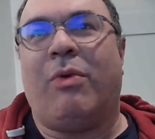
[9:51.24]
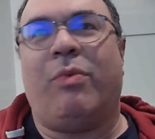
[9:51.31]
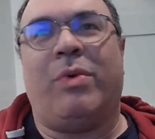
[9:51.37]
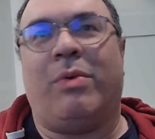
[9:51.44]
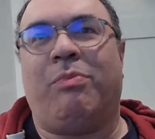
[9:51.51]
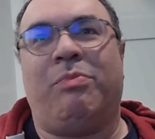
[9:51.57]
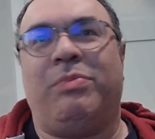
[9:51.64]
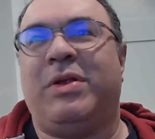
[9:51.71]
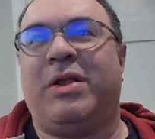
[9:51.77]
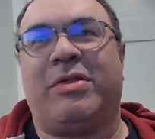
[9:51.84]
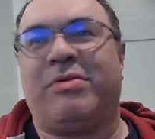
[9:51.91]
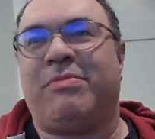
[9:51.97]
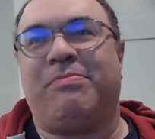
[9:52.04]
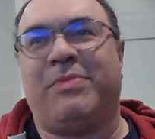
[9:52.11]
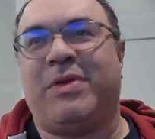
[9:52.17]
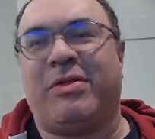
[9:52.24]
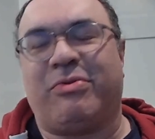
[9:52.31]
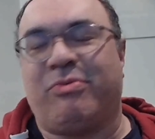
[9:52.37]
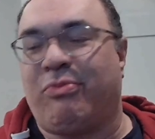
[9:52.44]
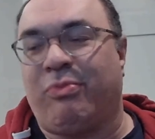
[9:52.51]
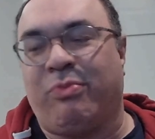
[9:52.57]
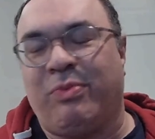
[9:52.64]
Just
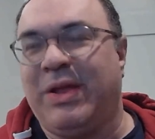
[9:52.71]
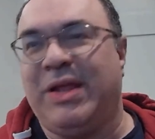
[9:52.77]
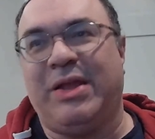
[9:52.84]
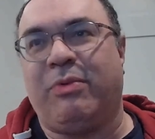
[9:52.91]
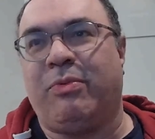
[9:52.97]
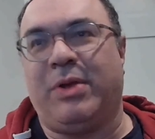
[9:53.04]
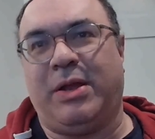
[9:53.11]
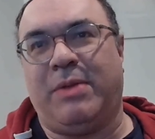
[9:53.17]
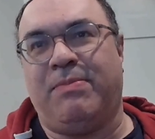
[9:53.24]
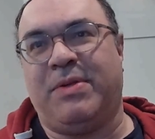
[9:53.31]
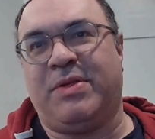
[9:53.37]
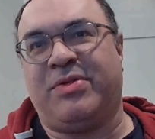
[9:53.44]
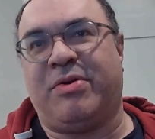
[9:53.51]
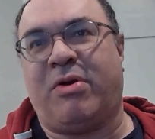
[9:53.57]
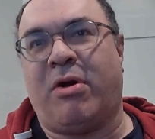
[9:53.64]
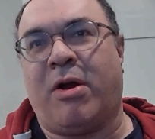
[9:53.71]
really, really bizarre.